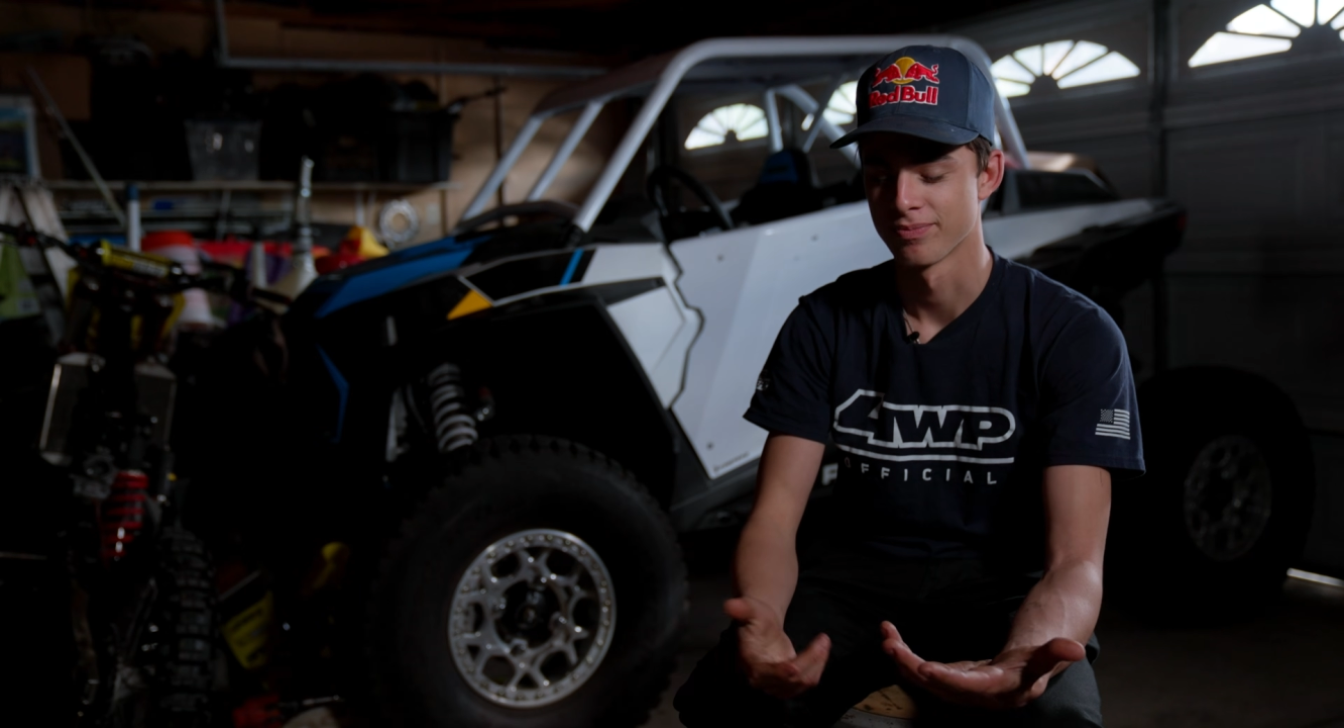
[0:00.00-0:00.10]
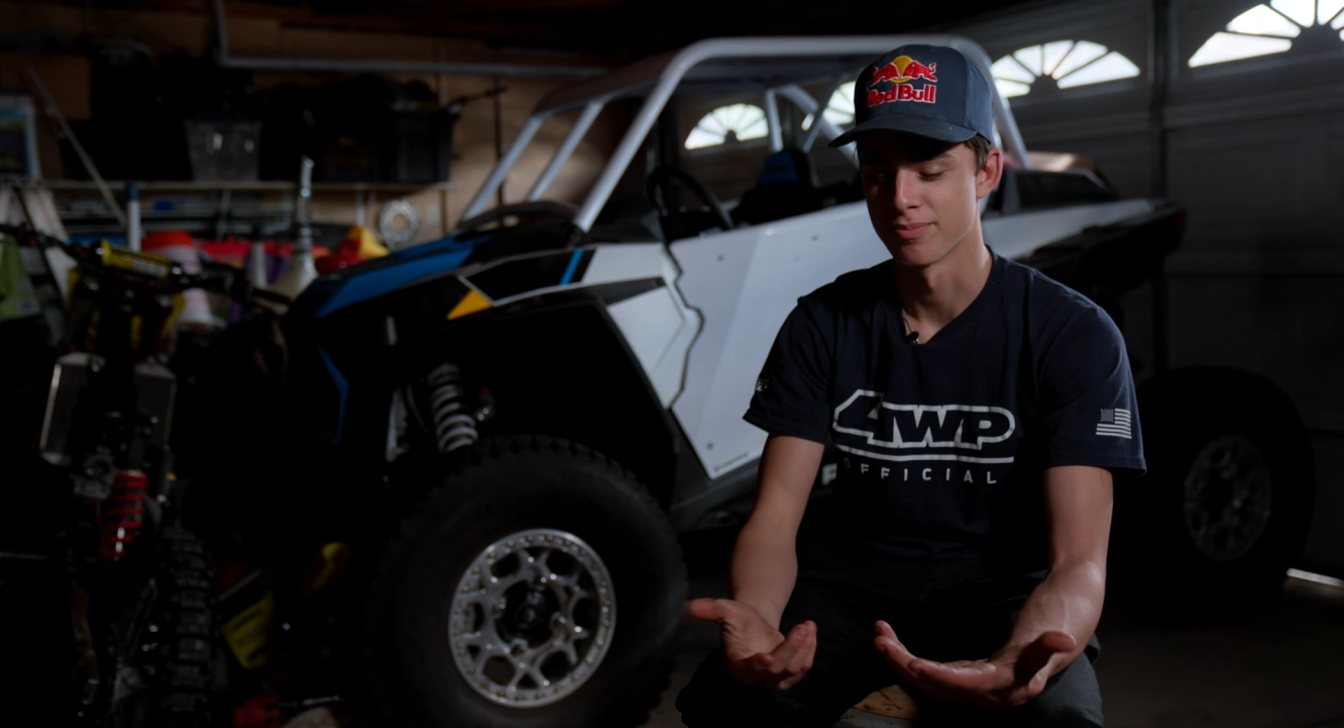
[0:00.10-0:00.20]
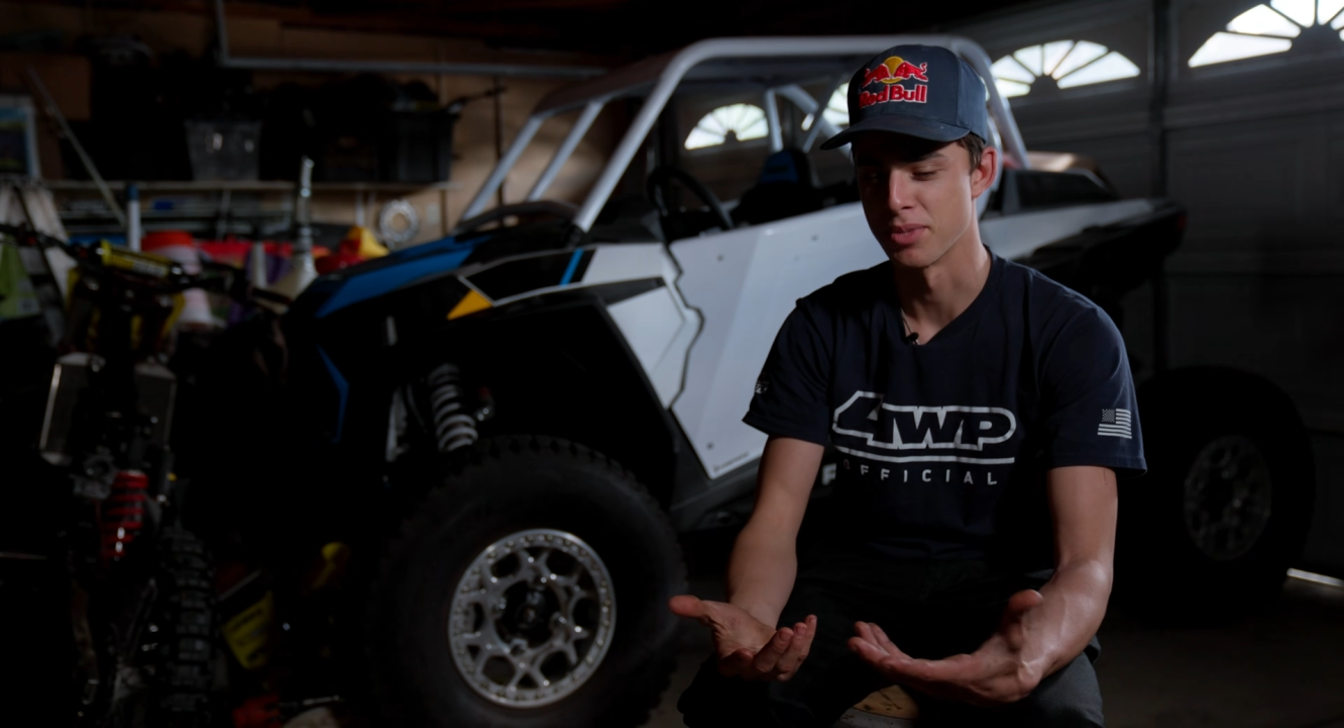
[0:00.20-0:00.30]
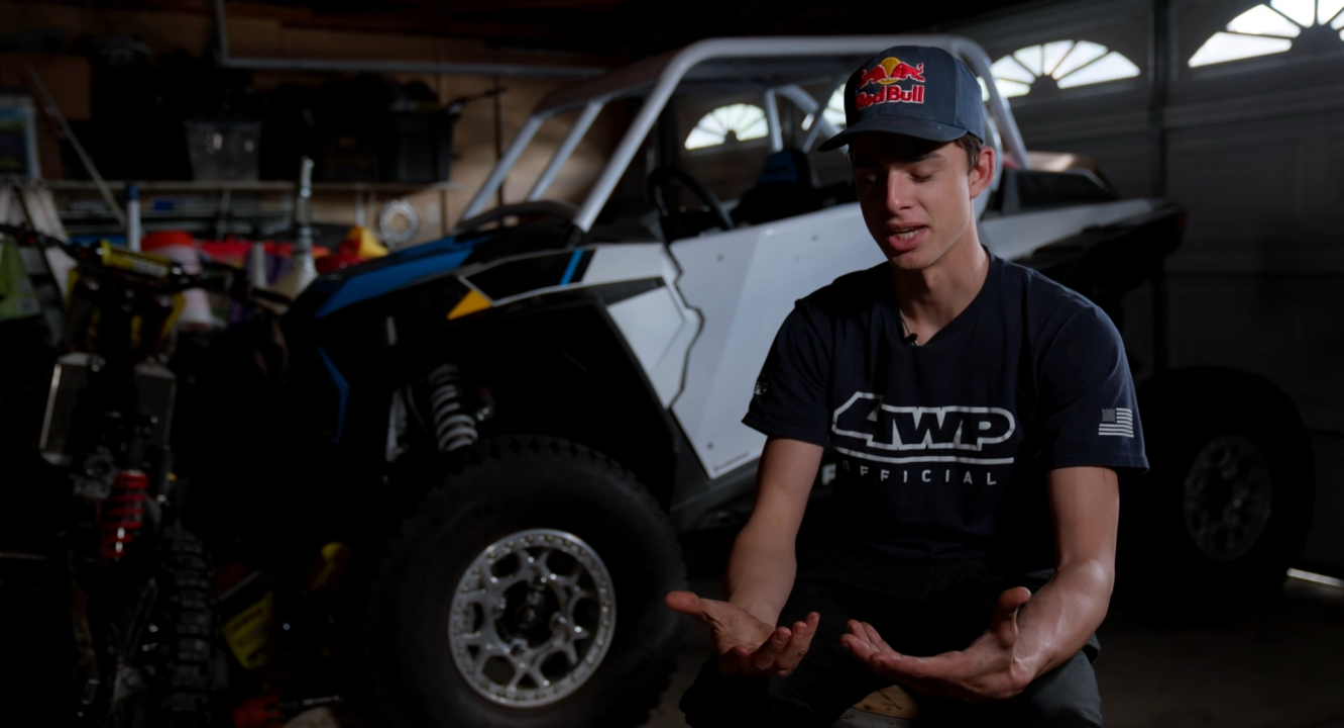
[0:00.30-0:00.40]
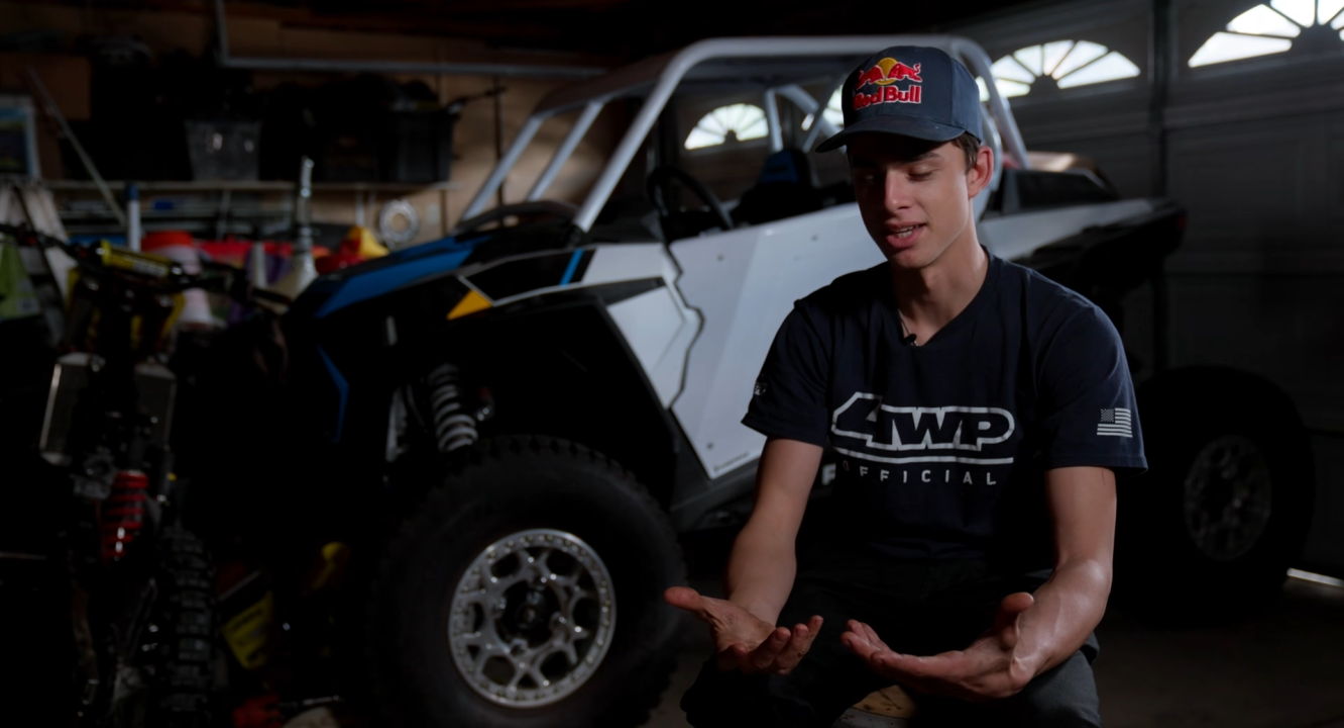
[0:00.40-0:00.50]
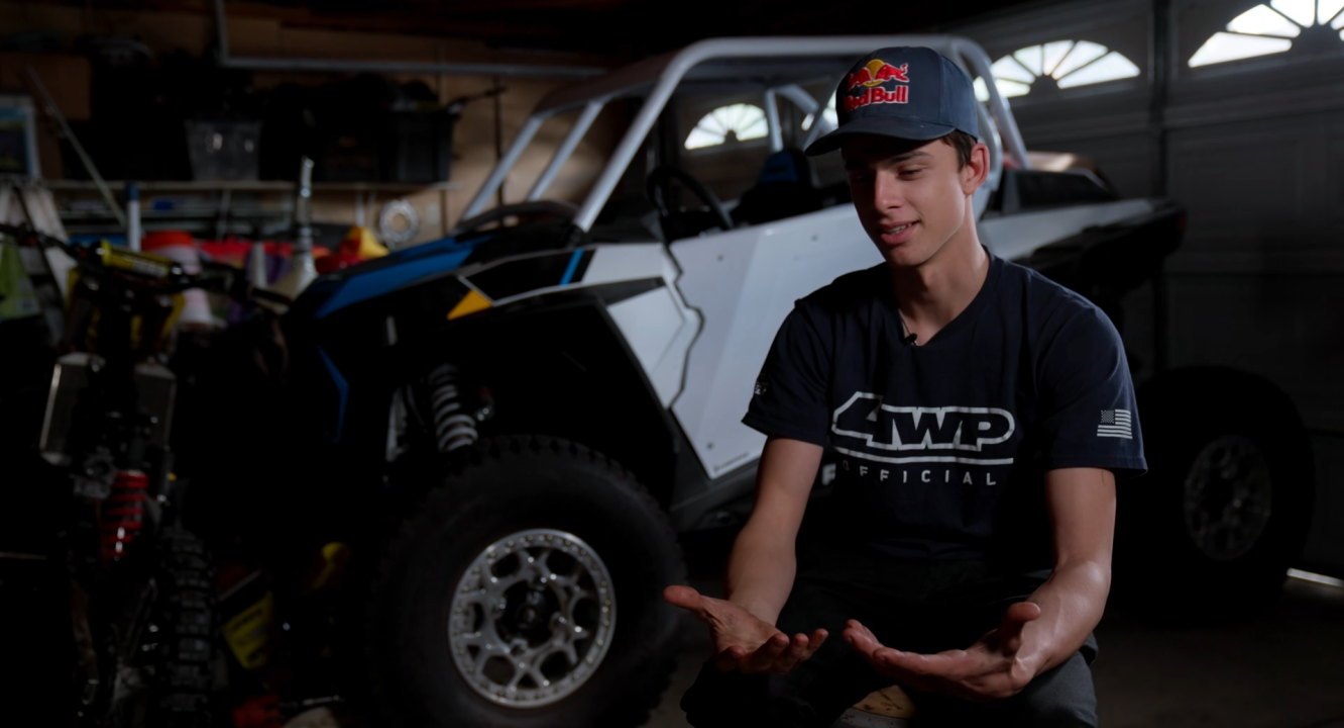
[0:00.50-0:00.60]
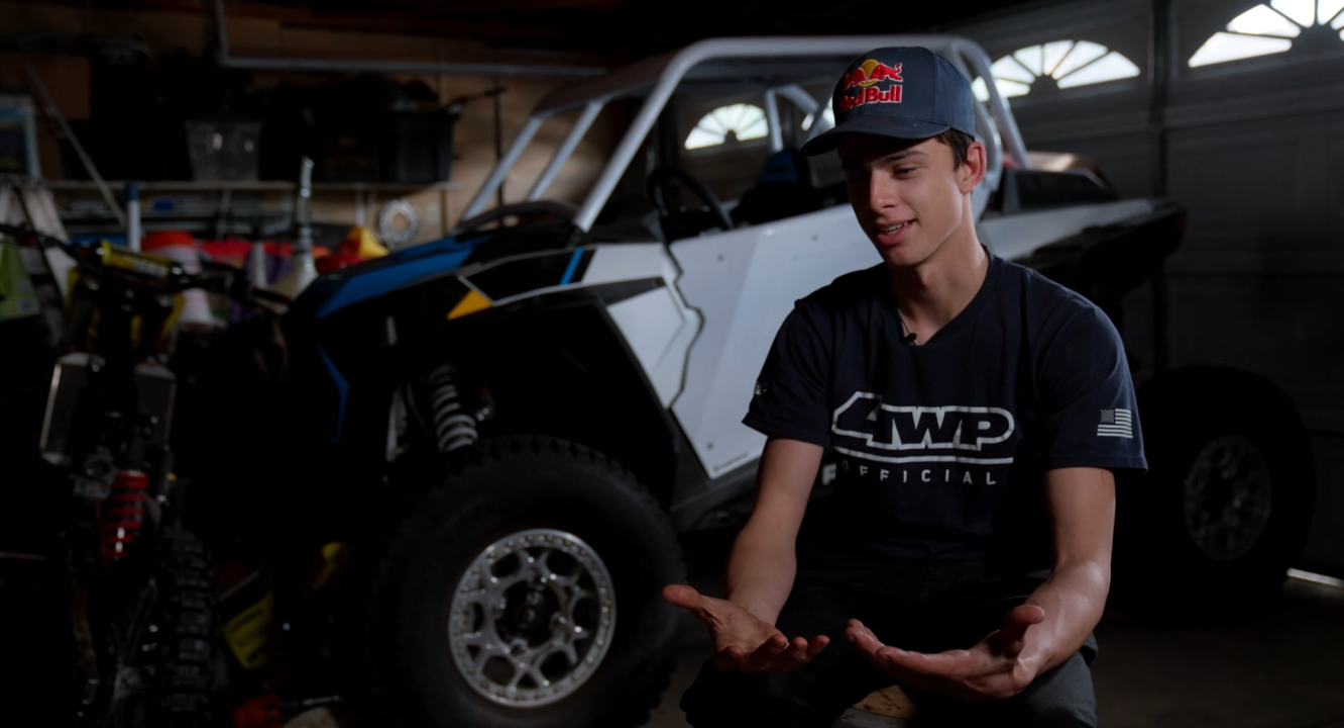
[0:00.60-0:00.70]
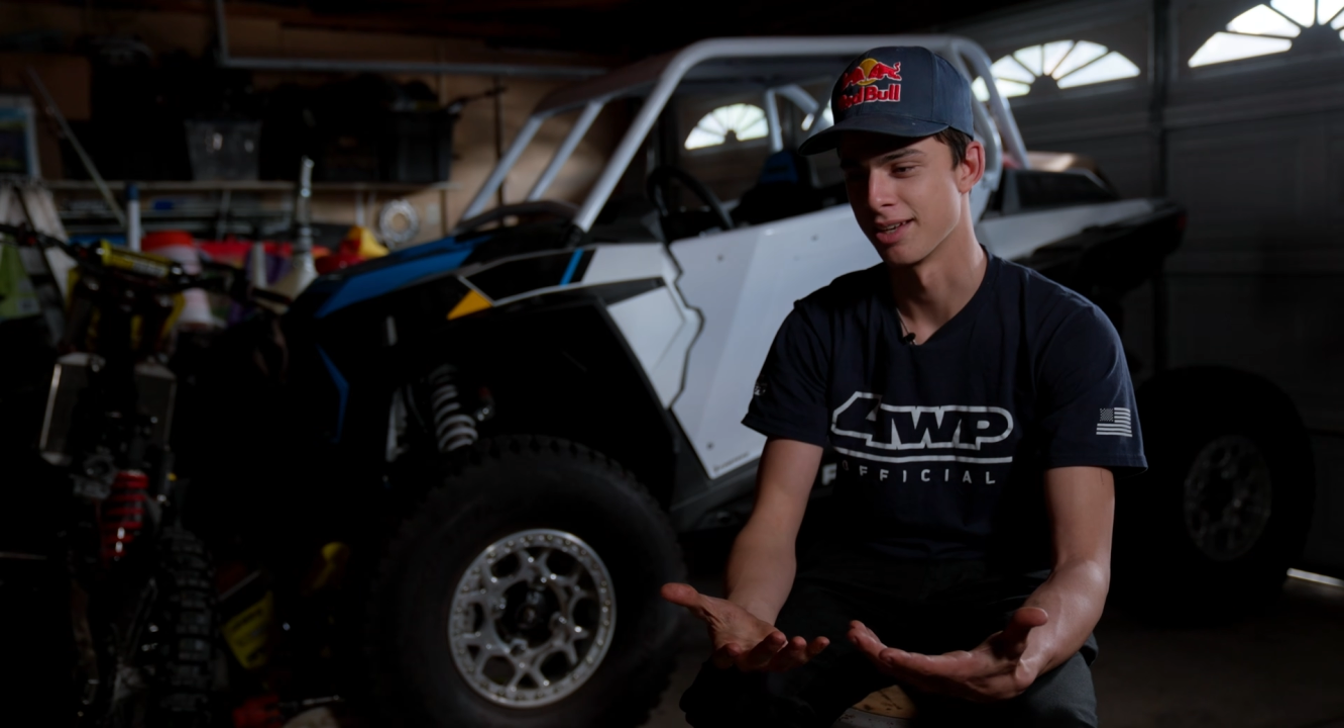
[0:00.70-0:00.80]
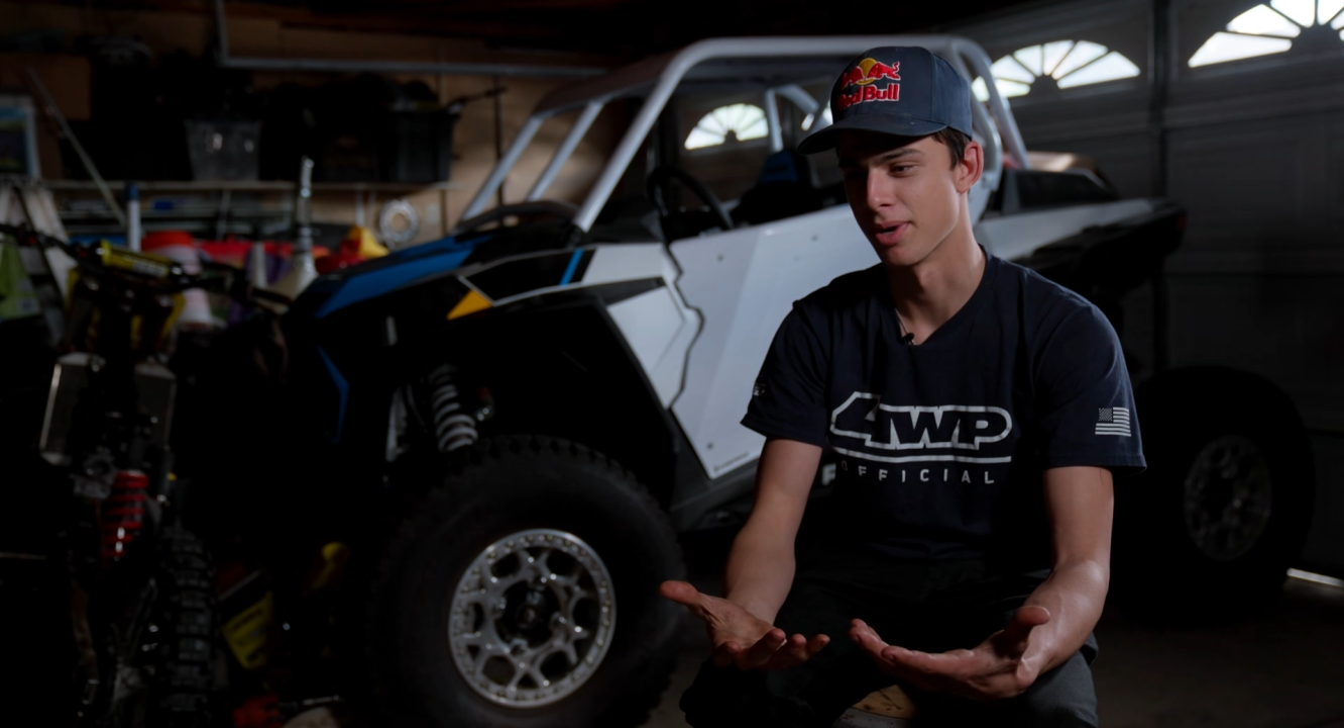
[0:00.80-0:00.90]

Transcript: me in